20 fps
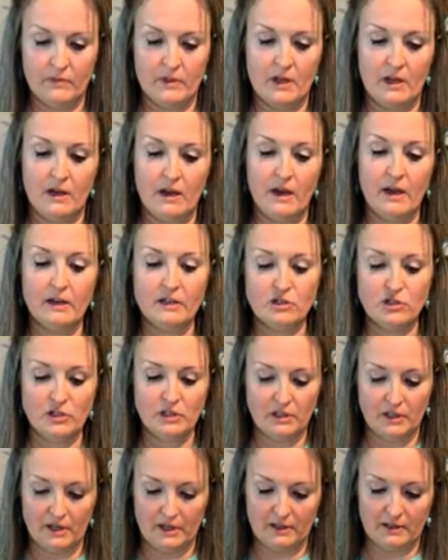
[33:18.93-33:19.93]
I actually
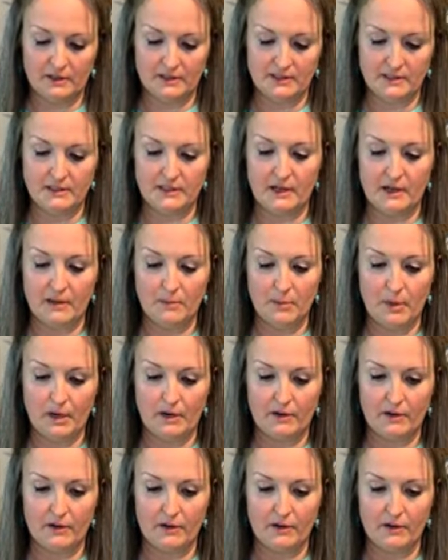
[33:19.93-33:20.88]
like this side better.